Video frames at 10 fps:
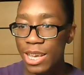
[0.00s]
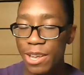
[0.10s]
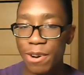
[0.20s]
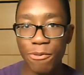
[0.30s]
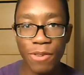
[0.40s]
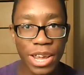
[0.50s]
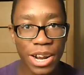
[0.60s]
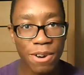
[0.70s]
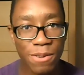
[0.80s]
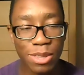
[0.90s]
you know,
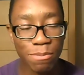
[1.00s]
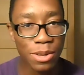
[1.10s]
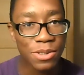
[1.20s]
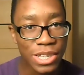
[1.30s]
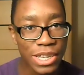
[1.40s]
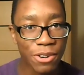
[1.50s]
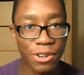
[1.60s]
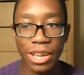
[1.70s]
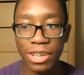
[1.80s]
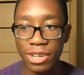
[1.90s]
fade out with the music,
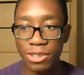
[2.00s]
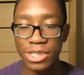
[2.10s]
or like, you know,